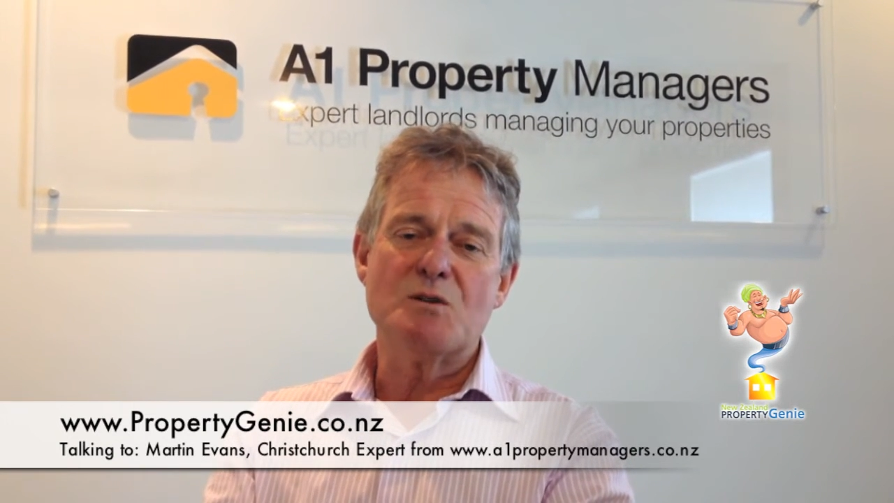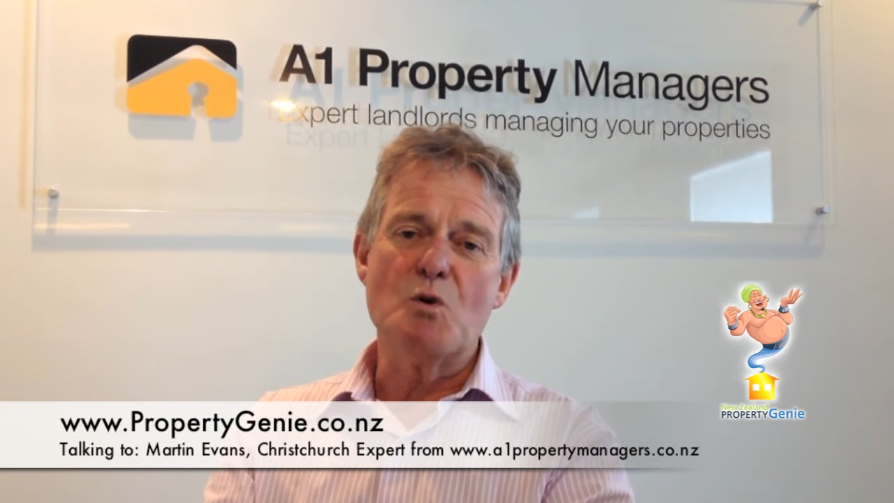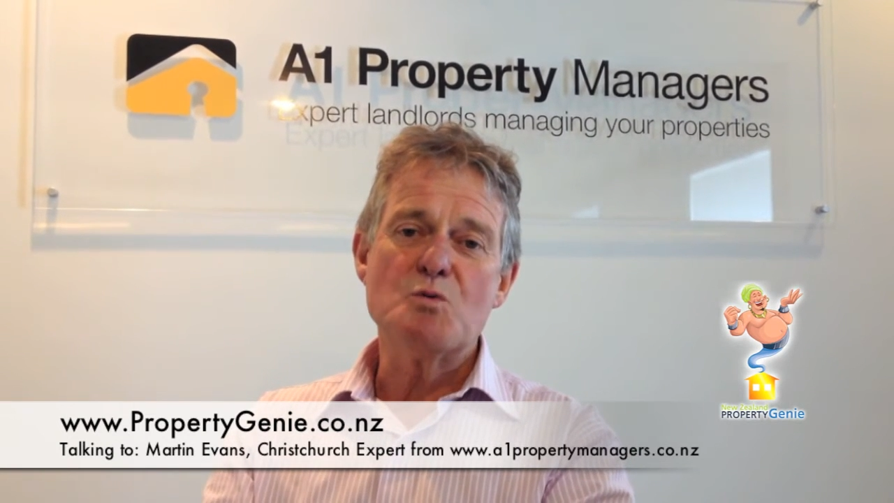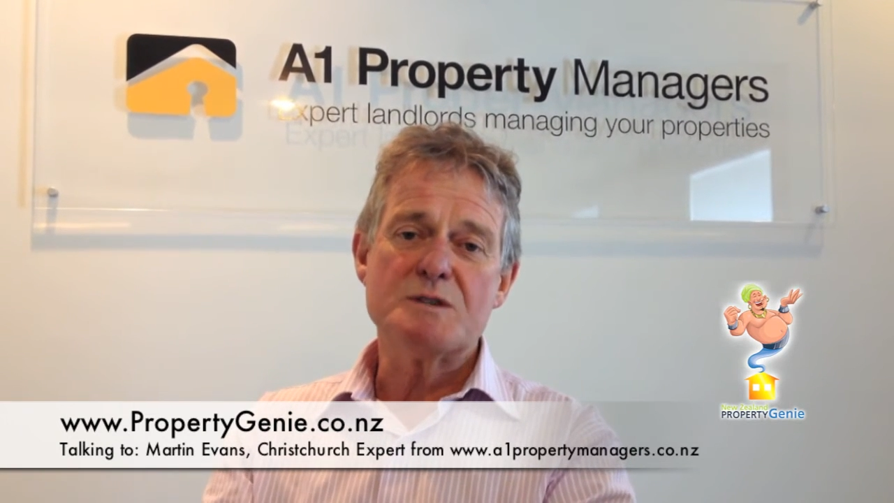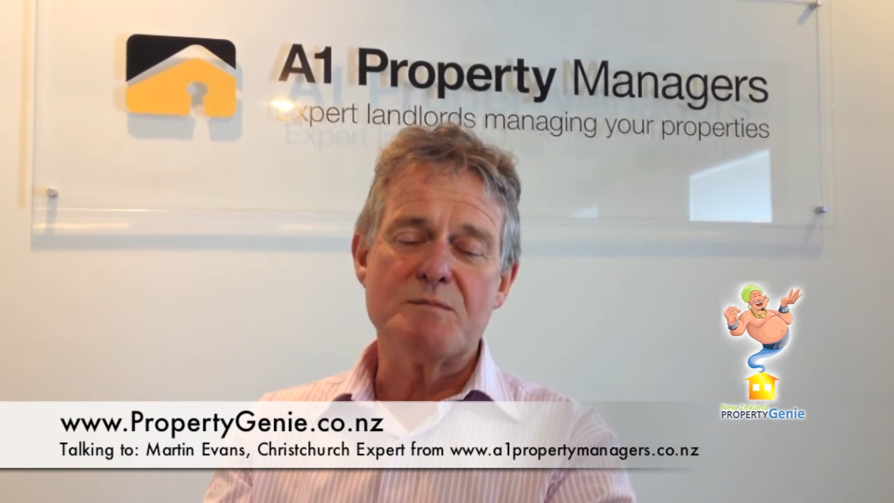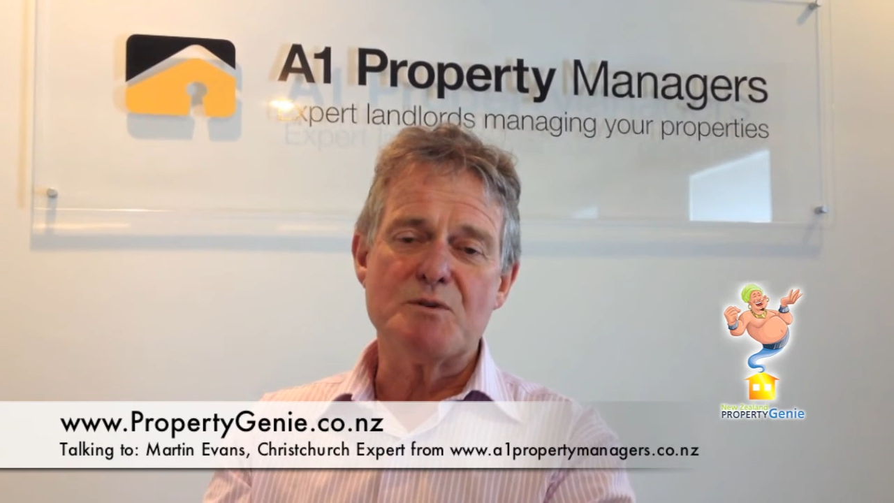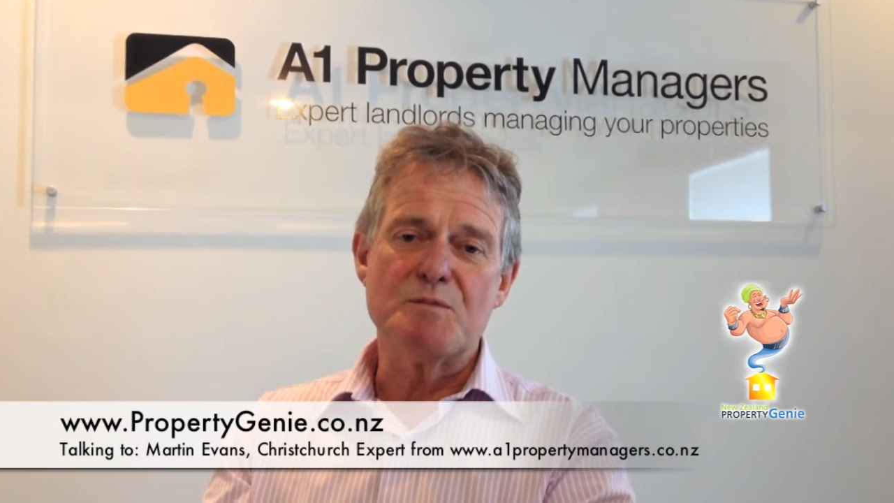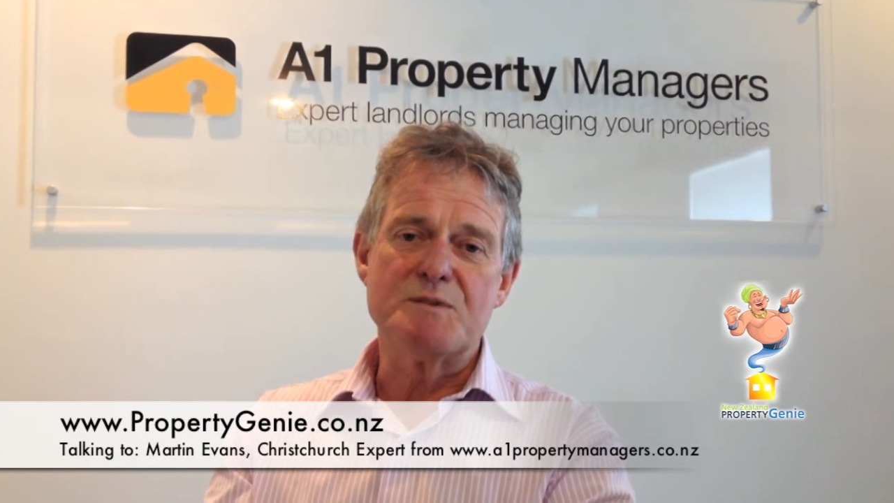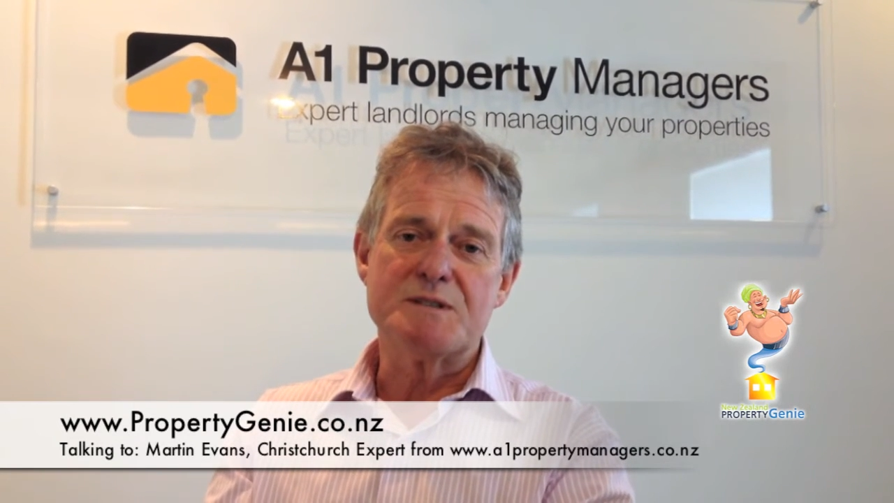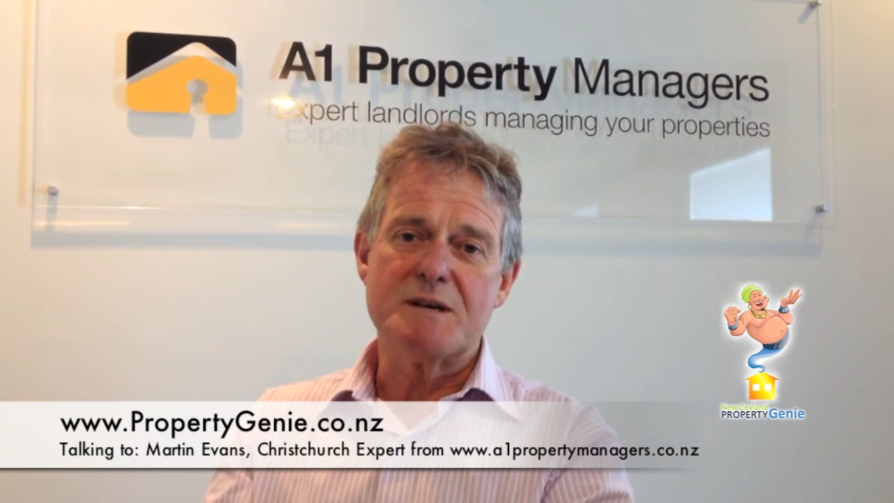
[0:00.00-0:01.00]
all
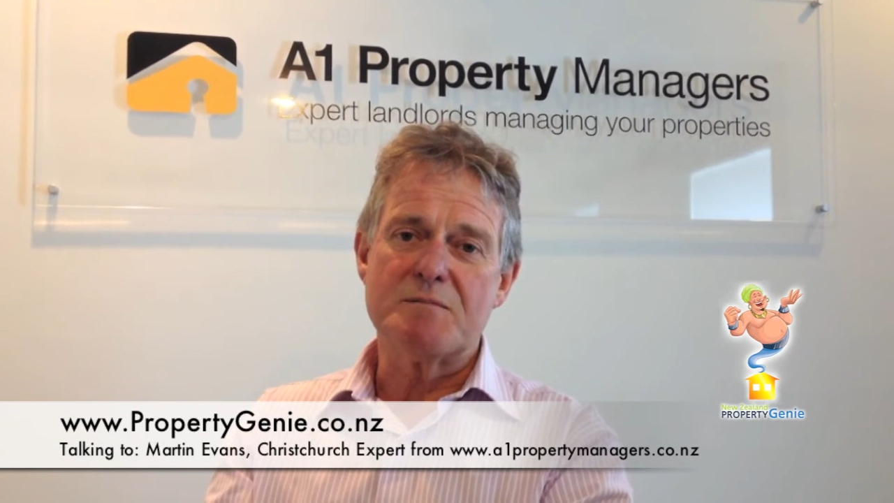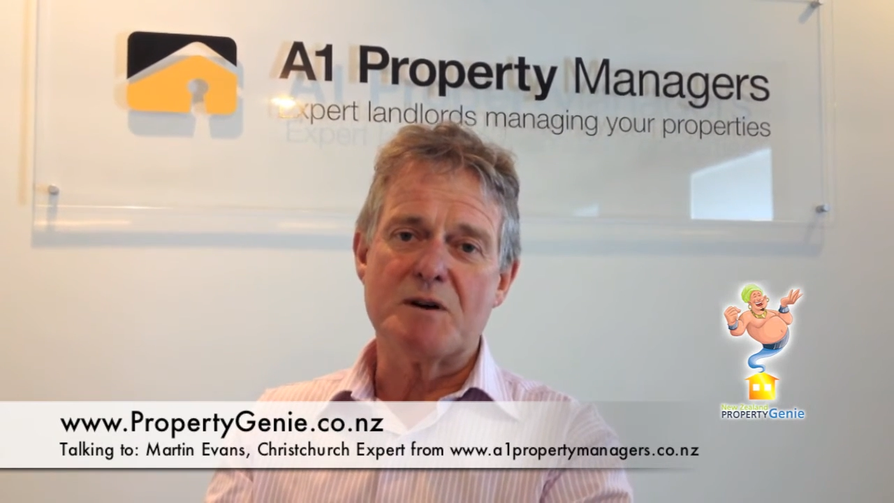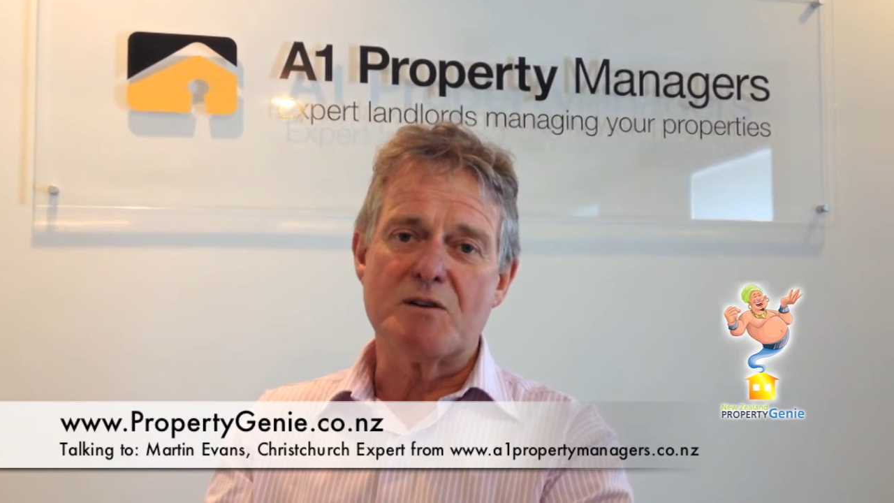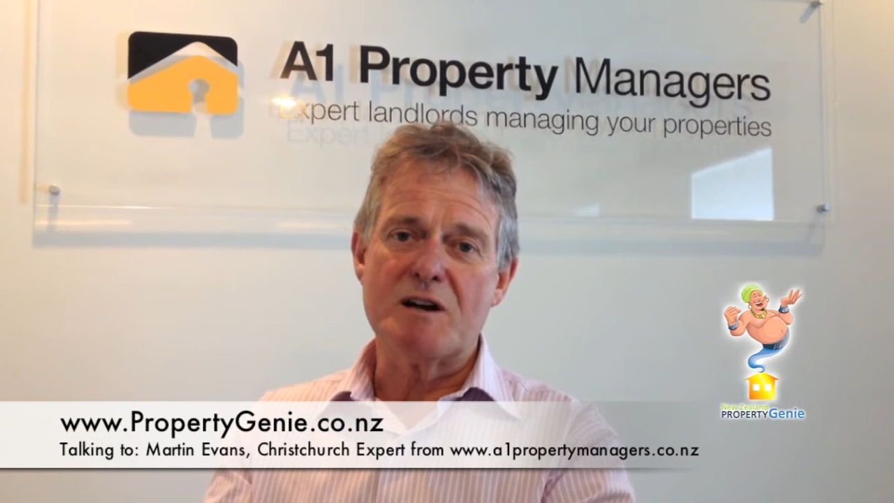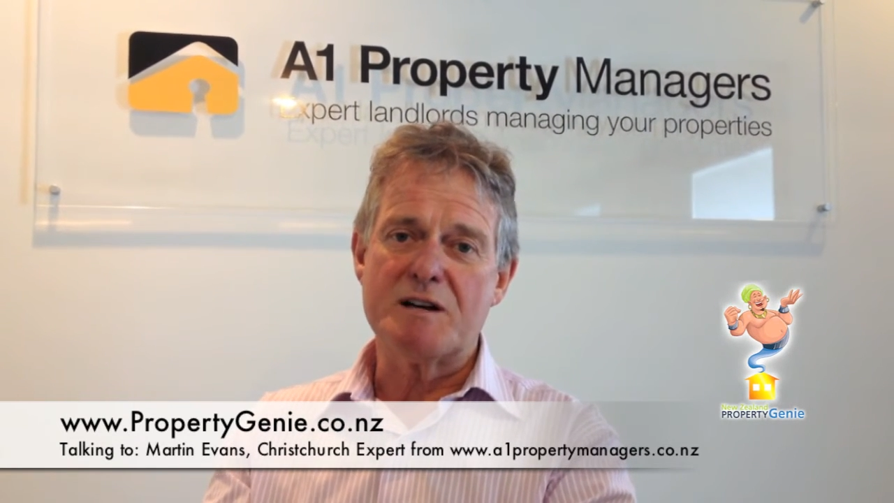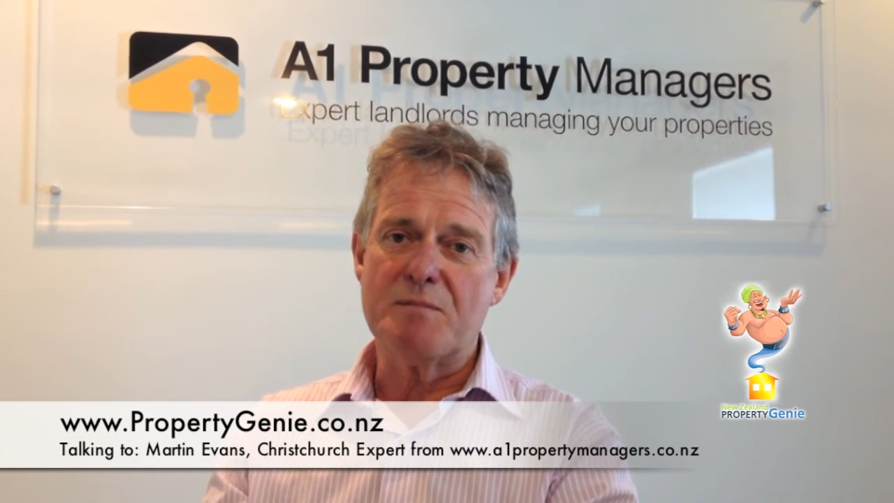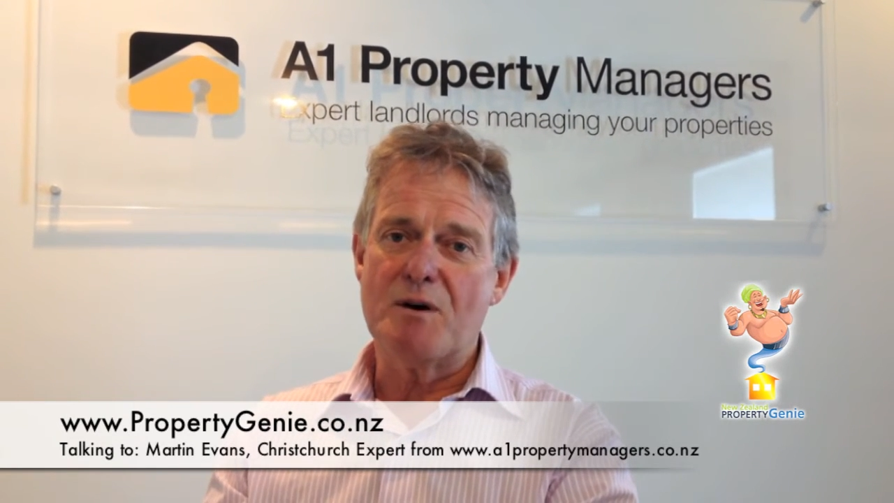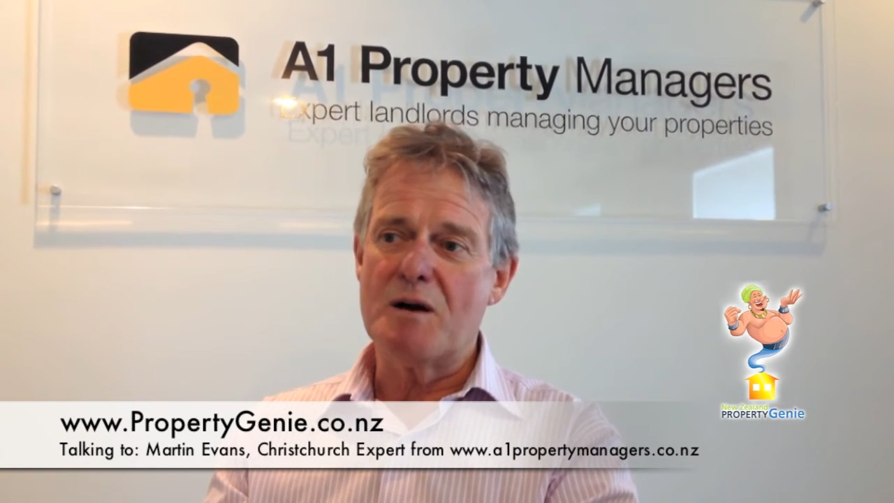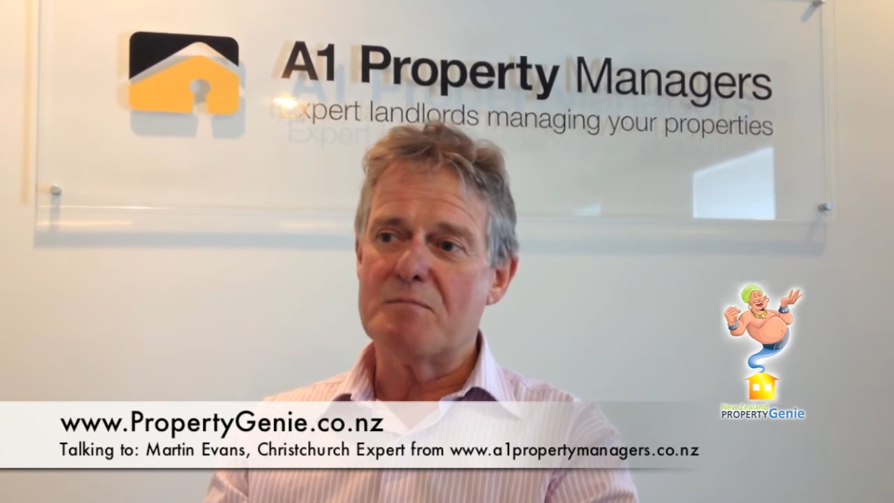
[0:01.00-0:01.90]
suburbs are great to buy in.